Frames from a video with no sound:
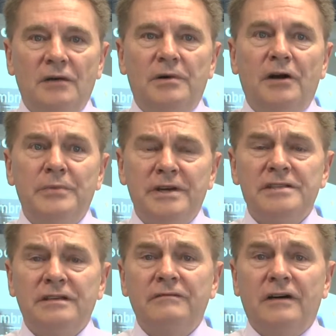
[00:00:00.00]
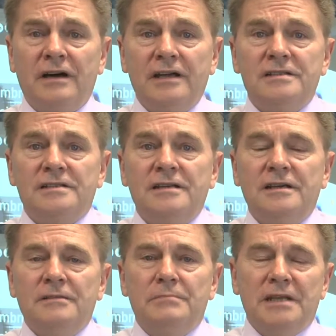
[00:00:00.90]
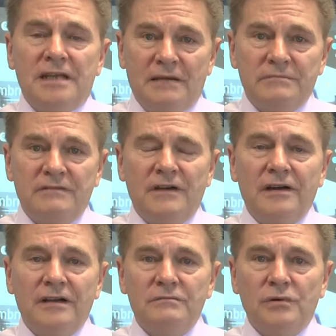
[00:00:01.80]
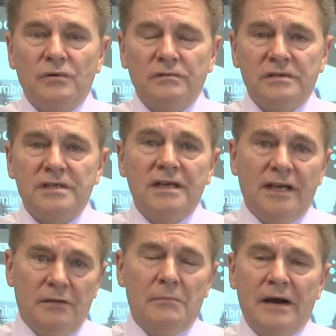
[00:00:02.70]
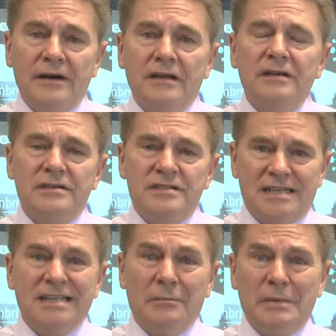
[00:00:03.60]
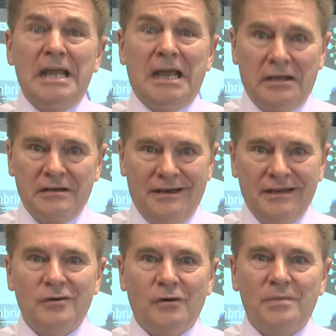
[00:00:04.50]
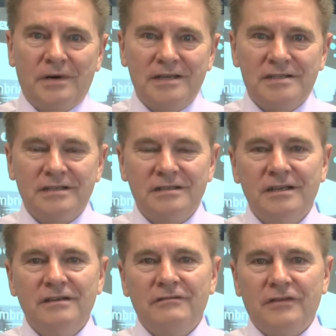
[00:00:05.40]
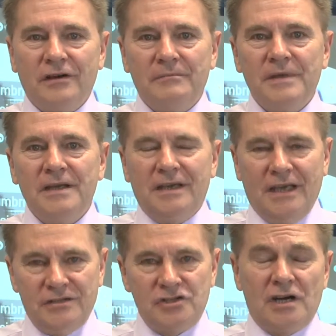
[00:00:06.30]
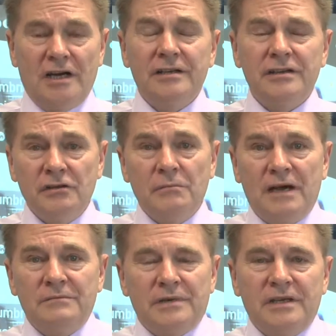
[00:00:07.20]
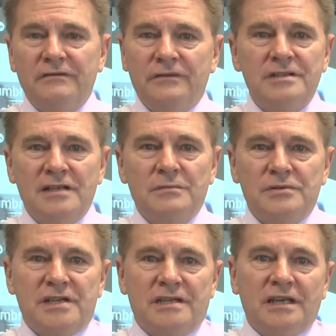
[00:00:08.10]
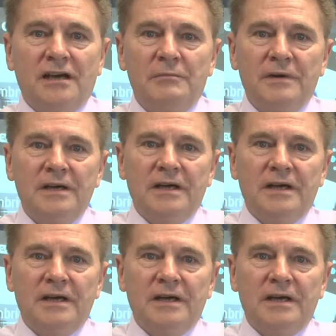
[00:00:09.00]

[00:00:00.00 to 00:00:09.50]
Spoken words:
appropriate advice, but it can be very important. In America, you're setting up an Inc., an incorporated firm. In China, you might be, for example, setting up